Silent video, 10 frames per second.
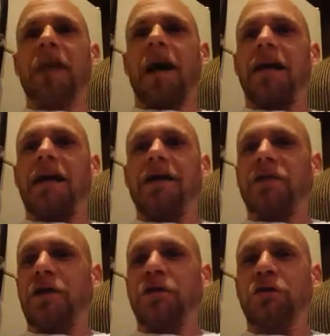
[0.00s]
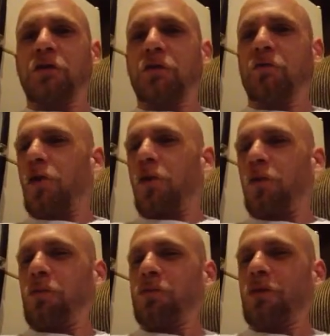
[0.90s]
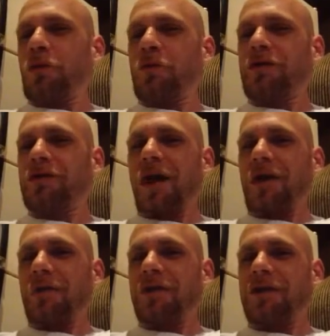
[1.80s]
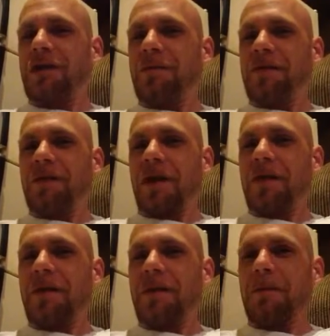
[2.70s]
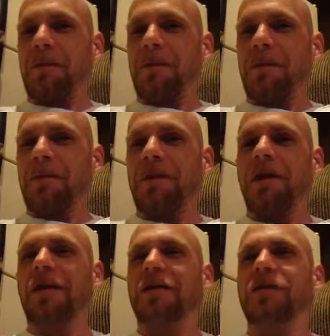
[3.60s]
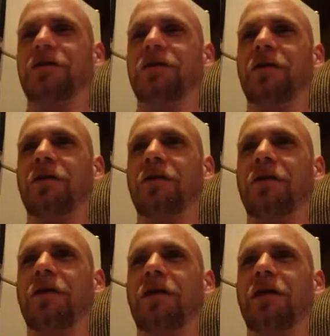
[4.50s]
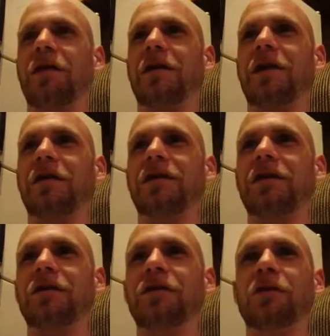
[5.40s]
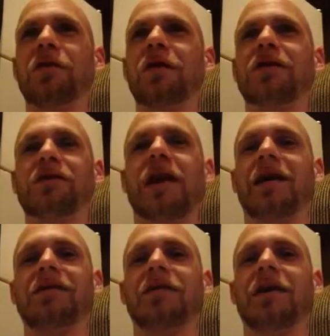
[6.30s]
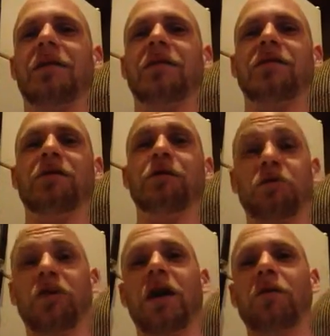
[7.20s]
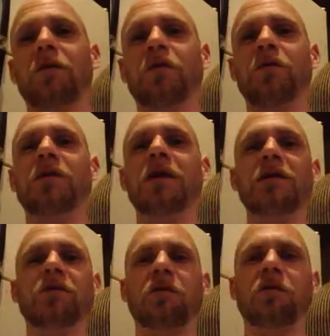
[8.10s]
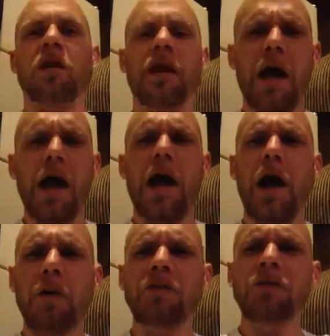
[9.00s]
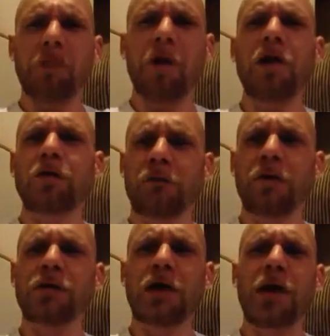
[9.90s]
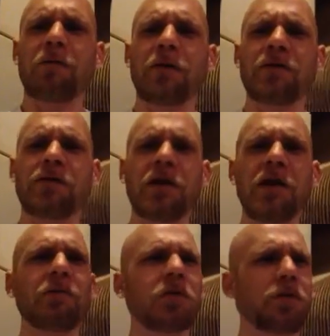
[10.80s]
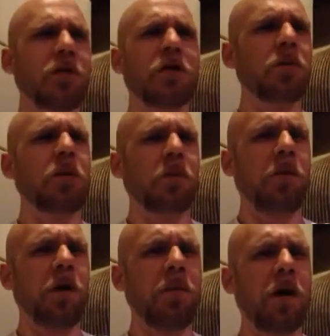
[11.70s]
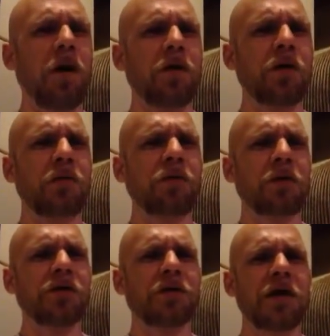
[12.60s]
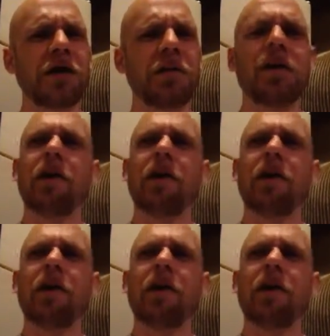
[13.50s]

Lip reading: I guess they assumed no one was going to re-sign with the team that signed them, because the cutscenes are the exact same as if you sign with a new team. So they're like, hey, how was it playing your first game for this team? Do you think you'll be able to play good for this team?